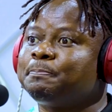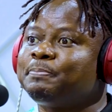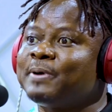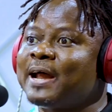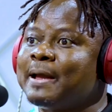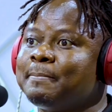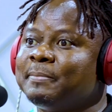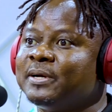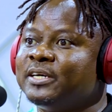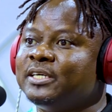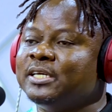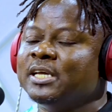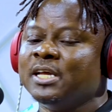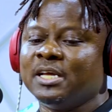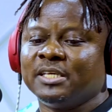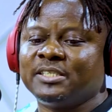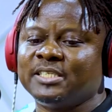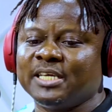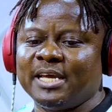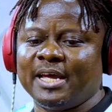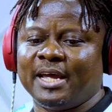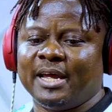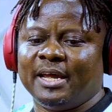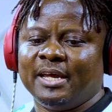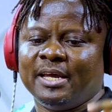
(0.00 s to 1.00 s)
primary...
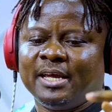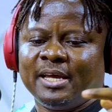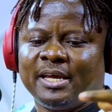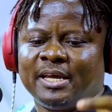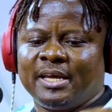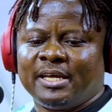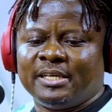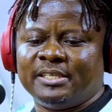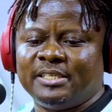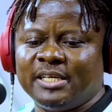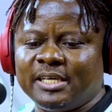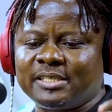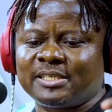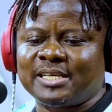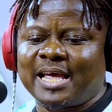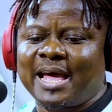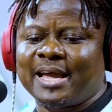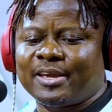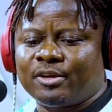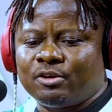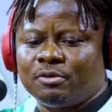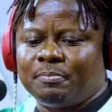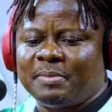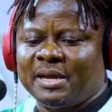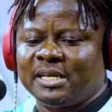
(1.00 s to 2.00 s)
See, this
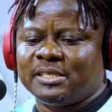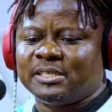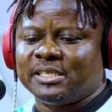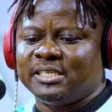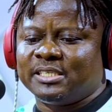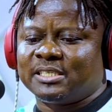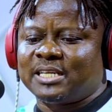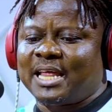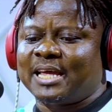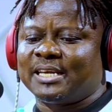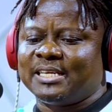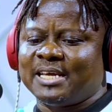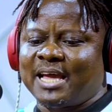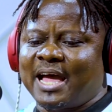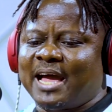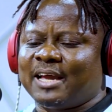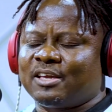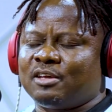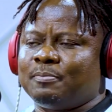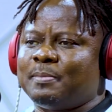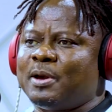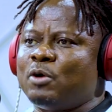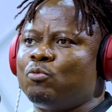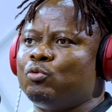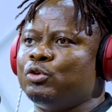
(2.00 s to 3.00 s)
argument is like the
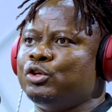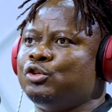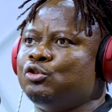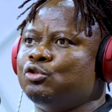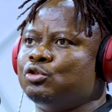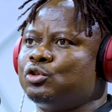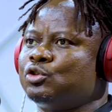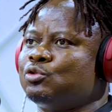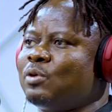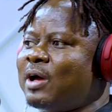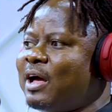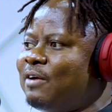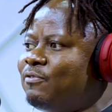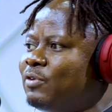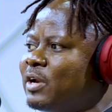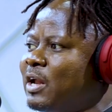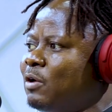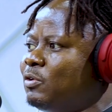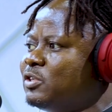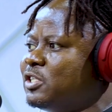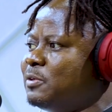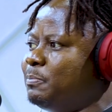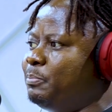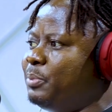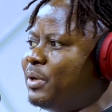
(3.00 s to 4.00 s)
argument we used to have when I
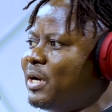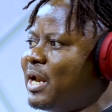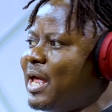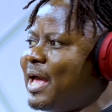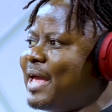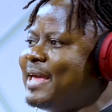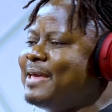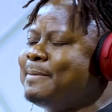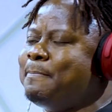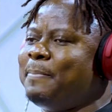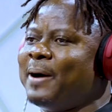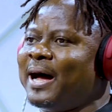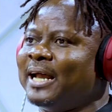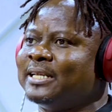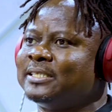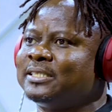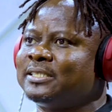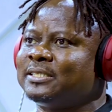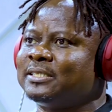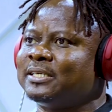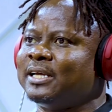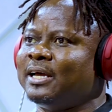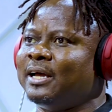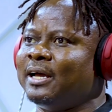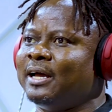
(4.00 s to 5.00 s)
was in Brilla about
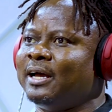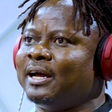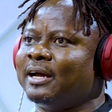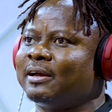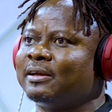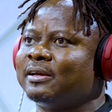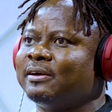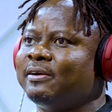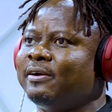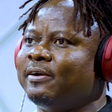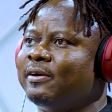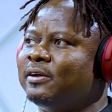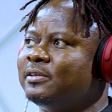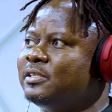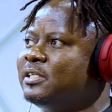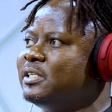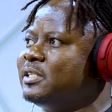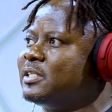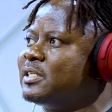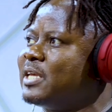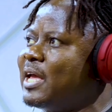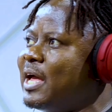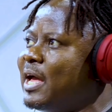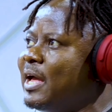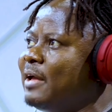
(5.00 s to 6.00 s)

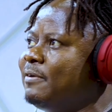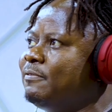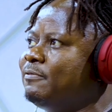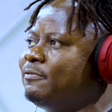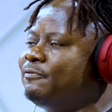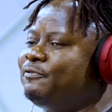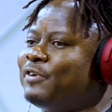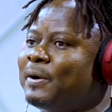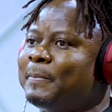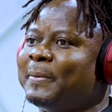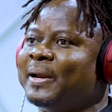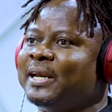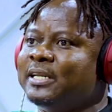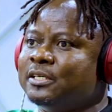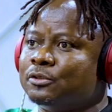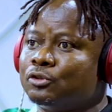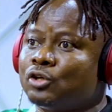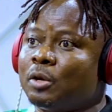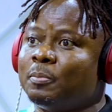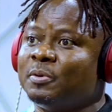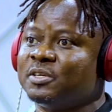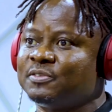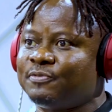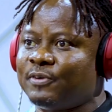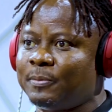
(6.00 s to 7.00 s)
this guy,
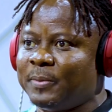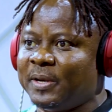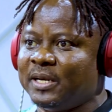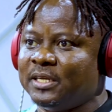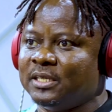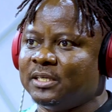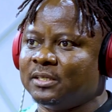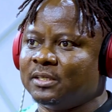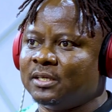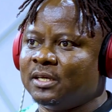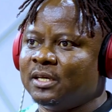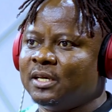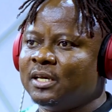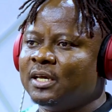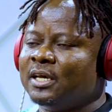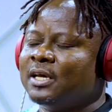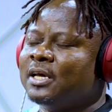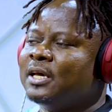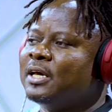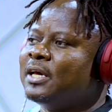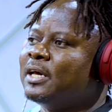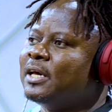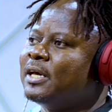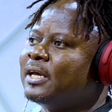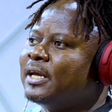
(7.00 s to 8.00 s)
Thomas Vermaelen.
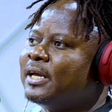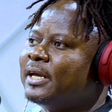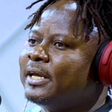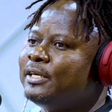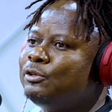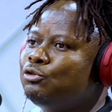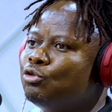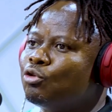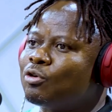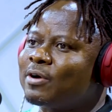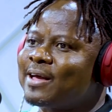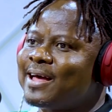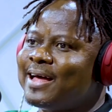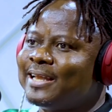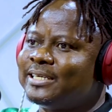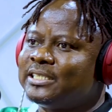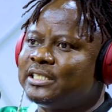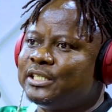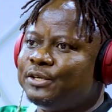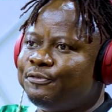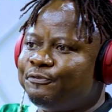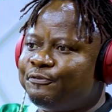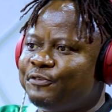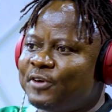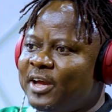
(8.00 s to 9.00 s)
You can't
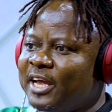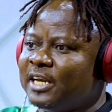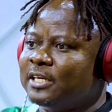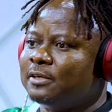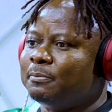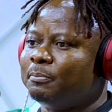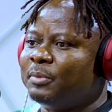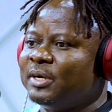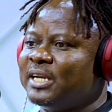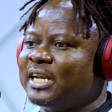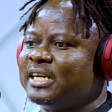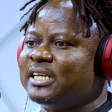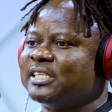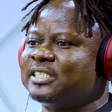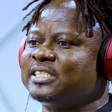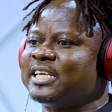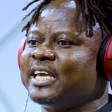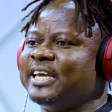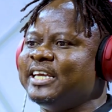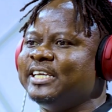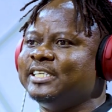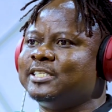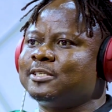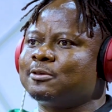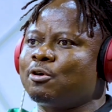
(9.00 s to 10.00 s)
defend, but then they
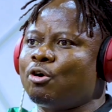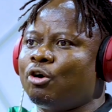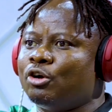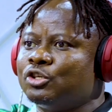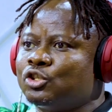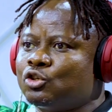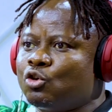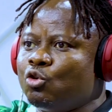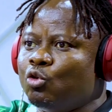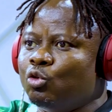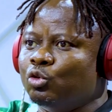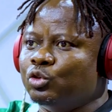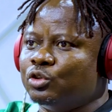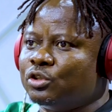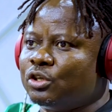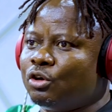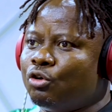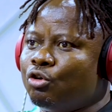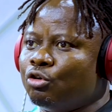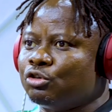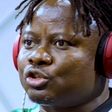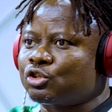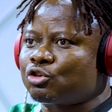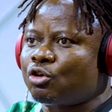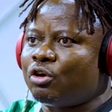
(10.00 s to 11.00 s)
say he scores goals.
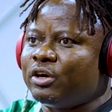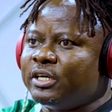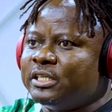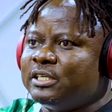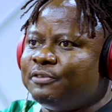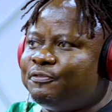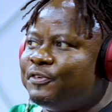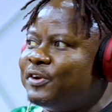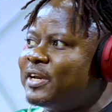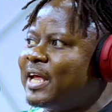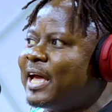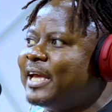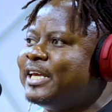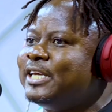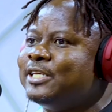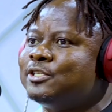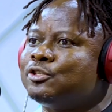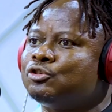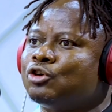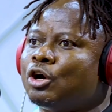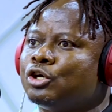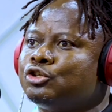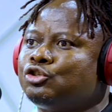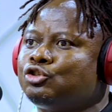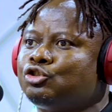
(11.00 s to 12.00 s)
Goal scoring defender.
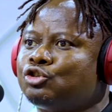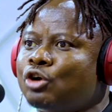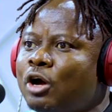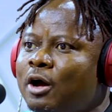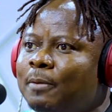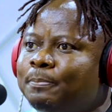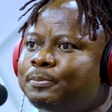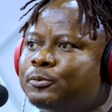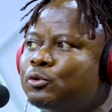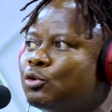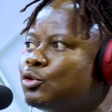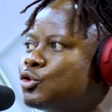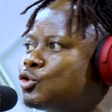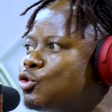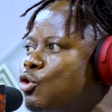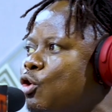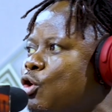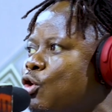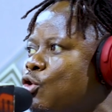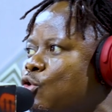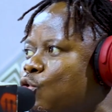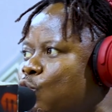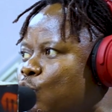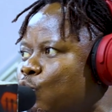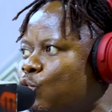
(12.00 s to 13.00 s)
Is your job to
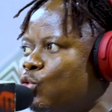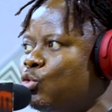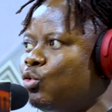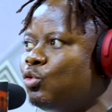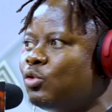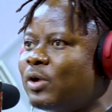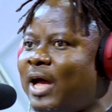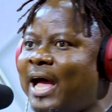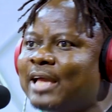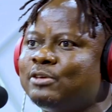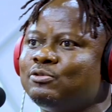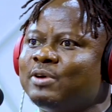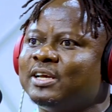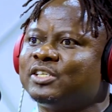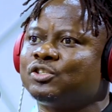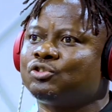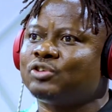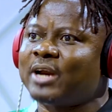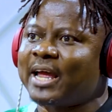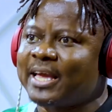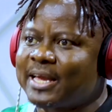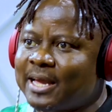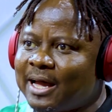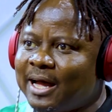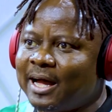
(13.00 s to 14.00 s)
score goal? Are you a
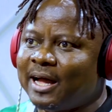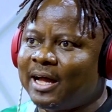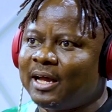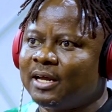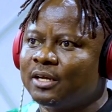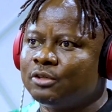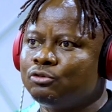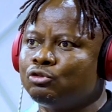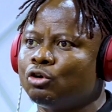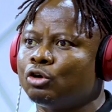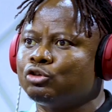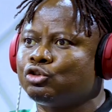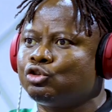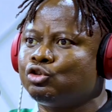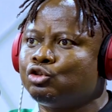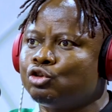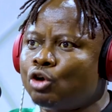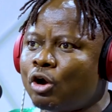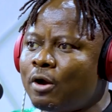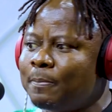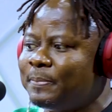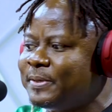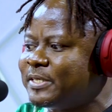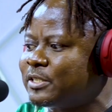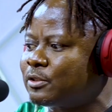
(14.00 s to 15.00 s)
striker? Your
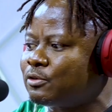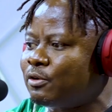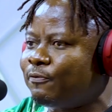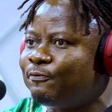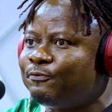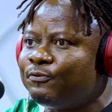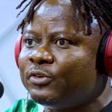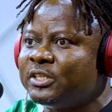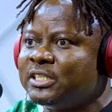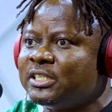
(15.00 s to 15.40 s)
job is to